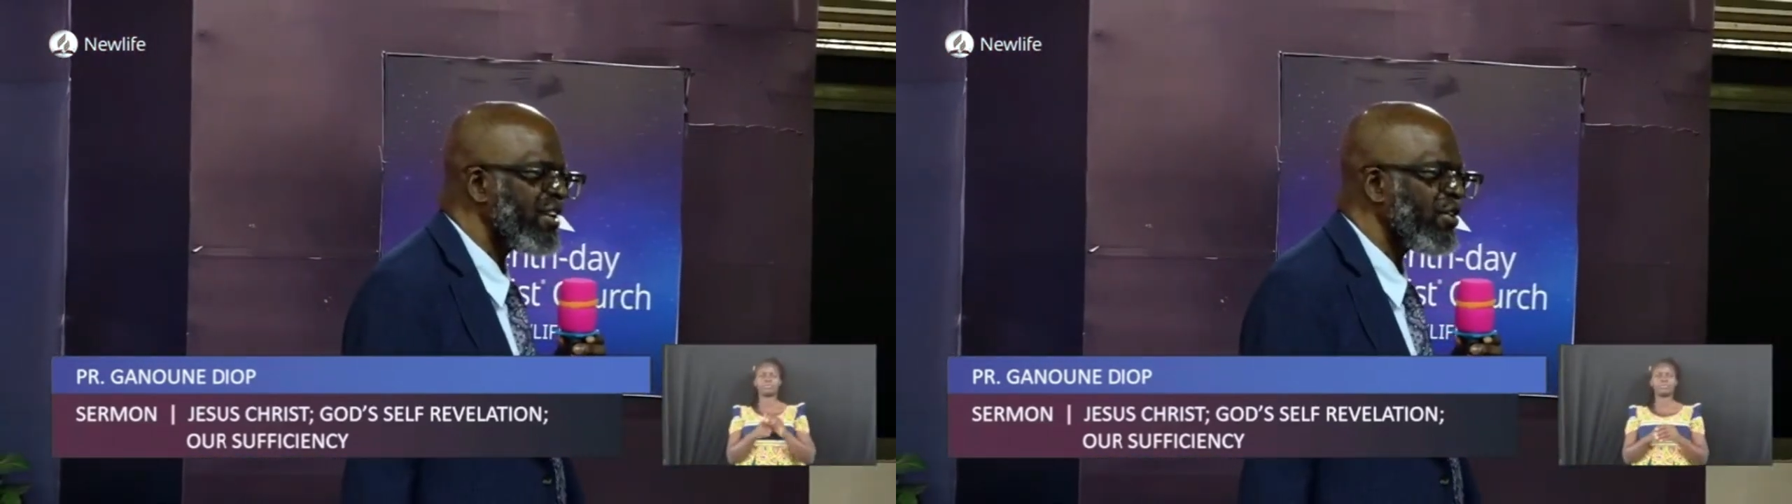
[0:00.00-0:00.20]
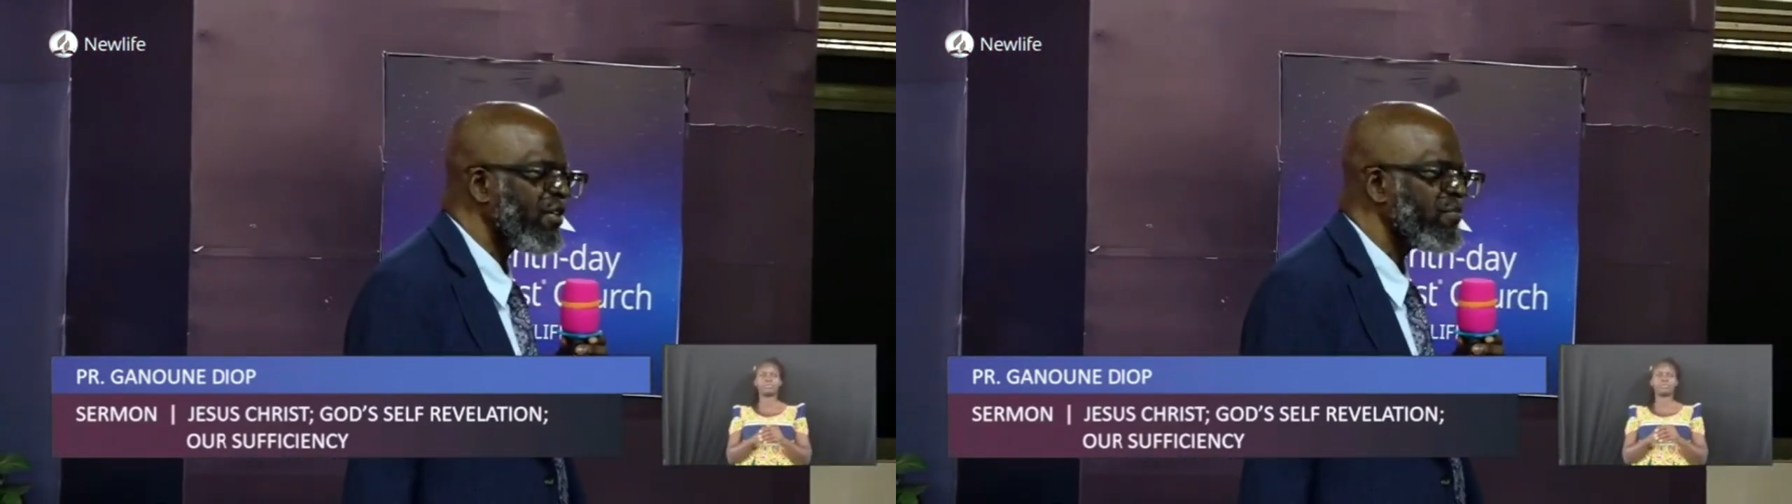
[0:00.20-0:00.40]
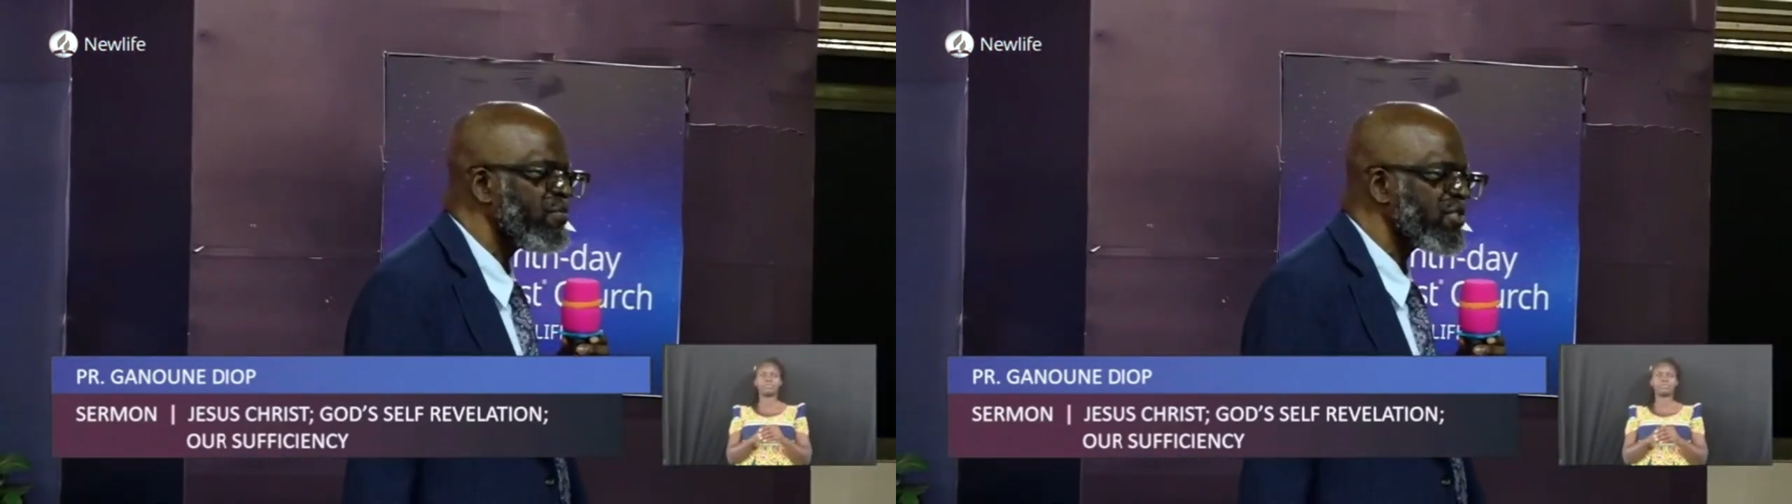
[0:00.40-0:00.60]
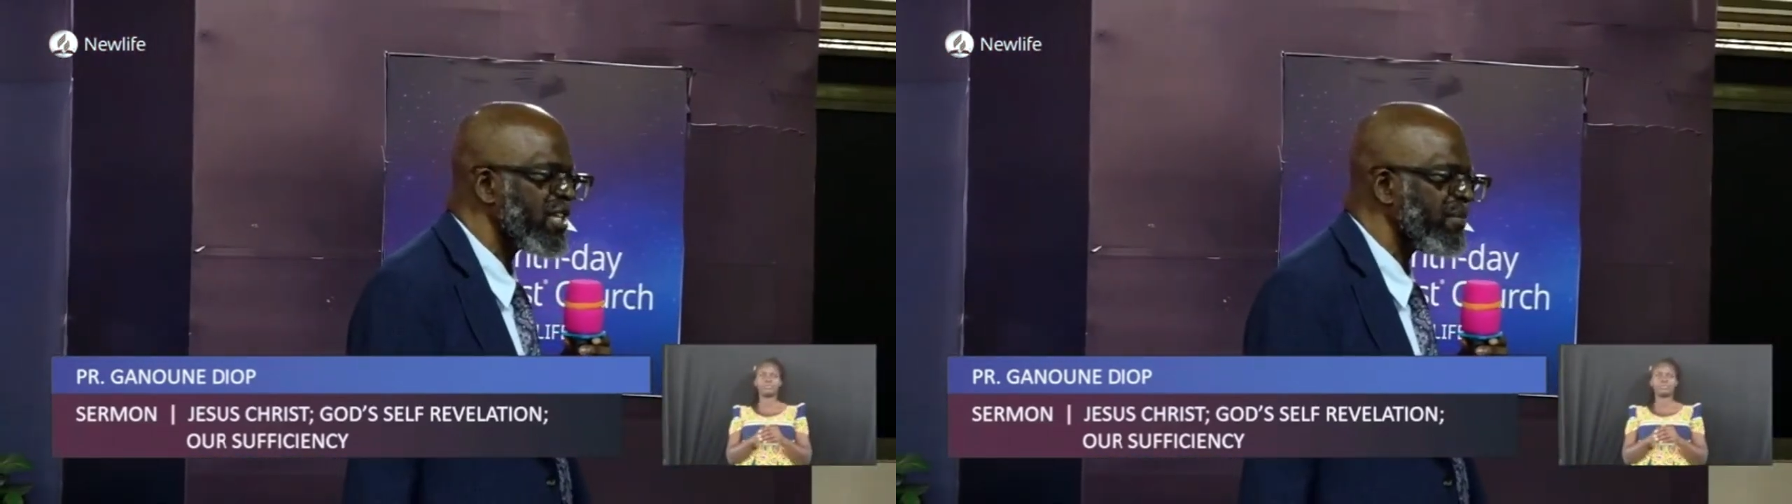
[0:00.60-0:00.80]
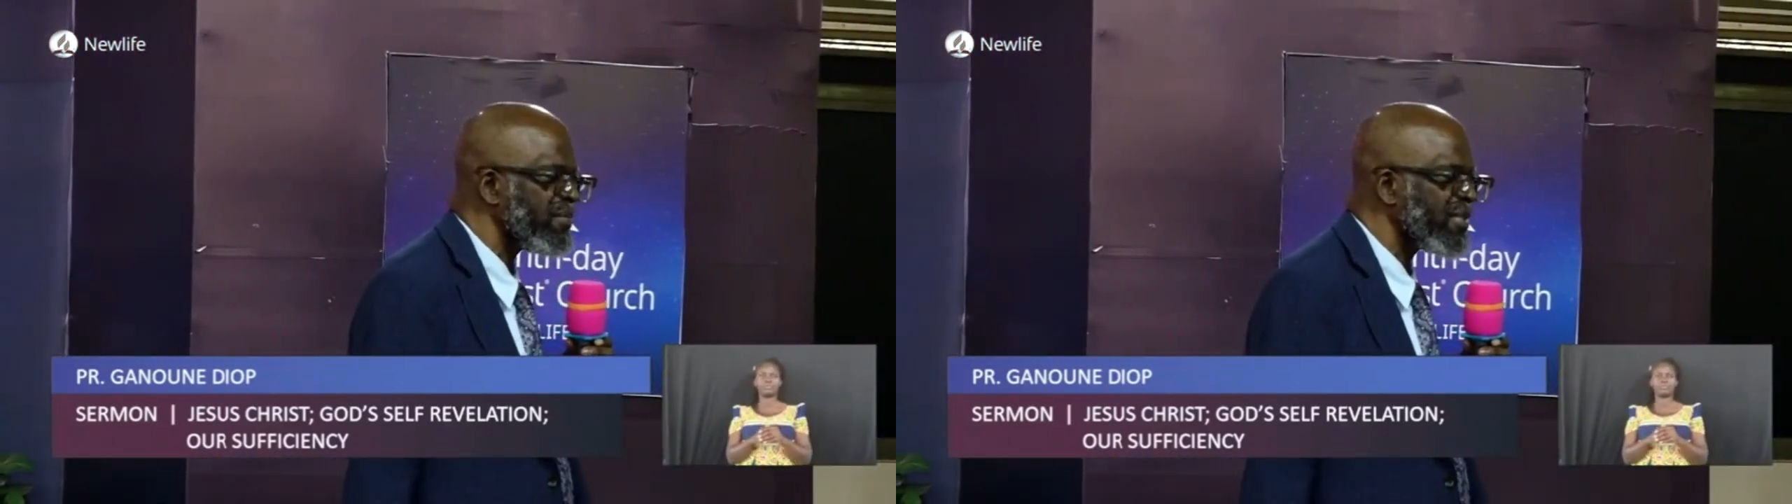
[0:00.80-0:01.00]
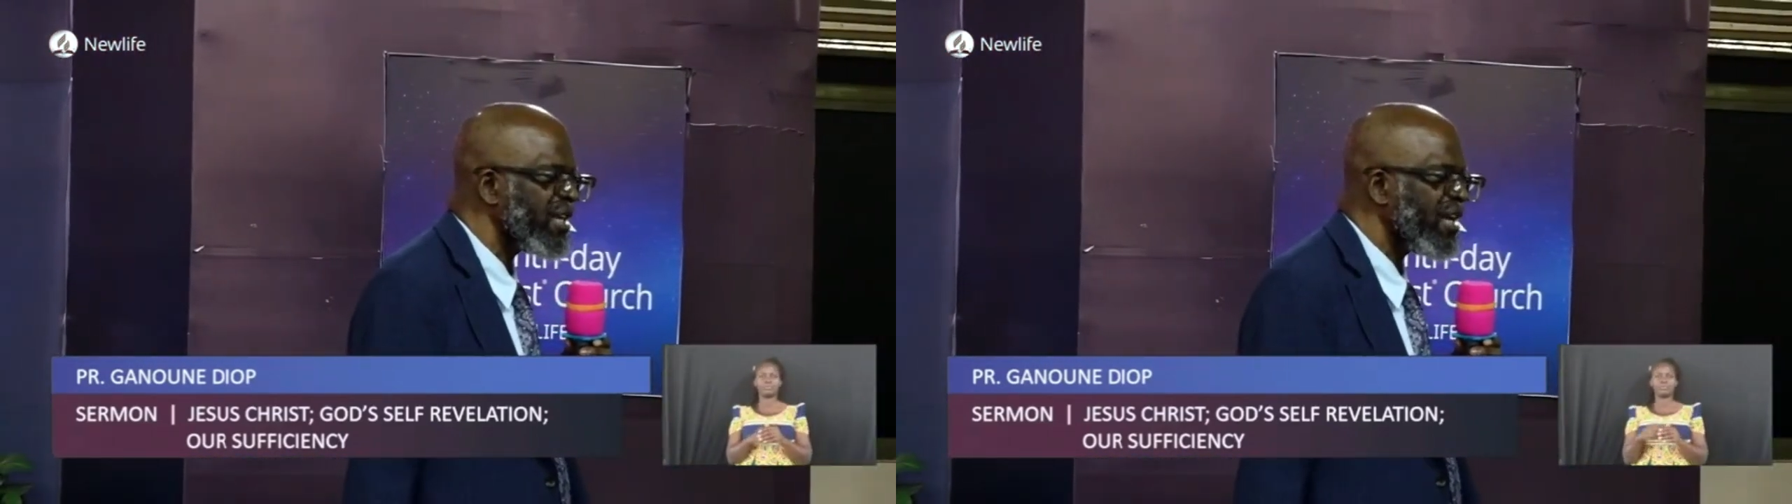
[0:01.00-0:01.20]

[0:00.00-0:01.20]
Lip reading: of Muslims.